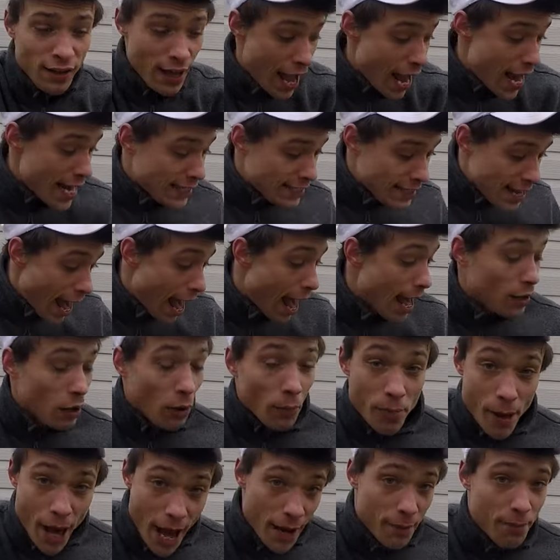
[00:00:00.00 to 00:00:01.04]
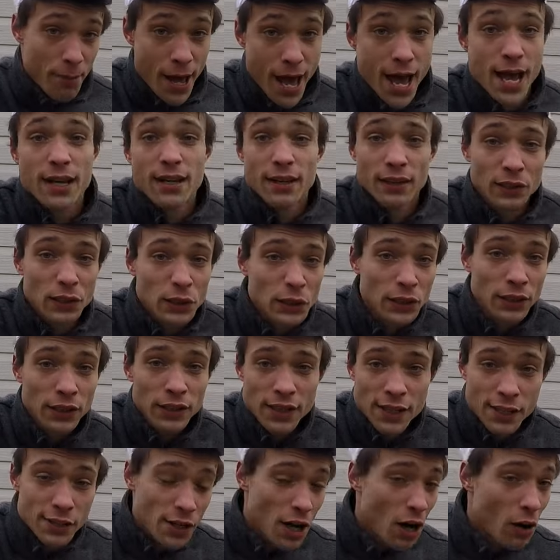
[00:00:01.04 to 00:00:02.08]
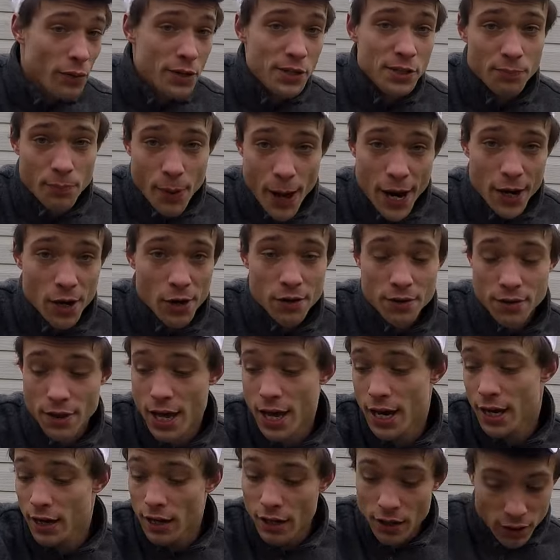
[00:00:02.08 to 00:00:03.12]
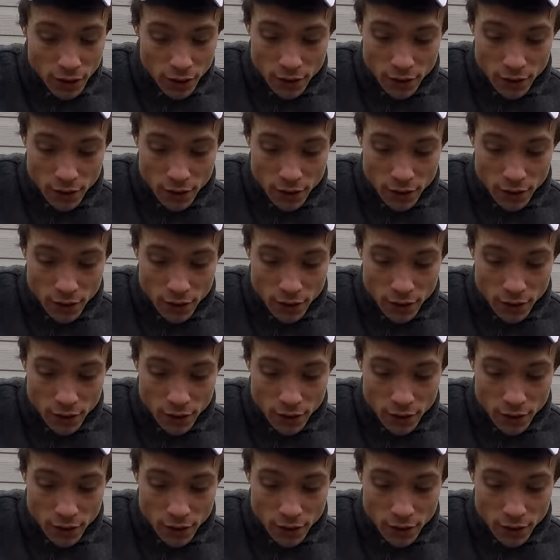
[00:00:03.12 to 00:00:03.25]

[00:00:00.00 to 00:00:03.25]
a tackle backpack is always better than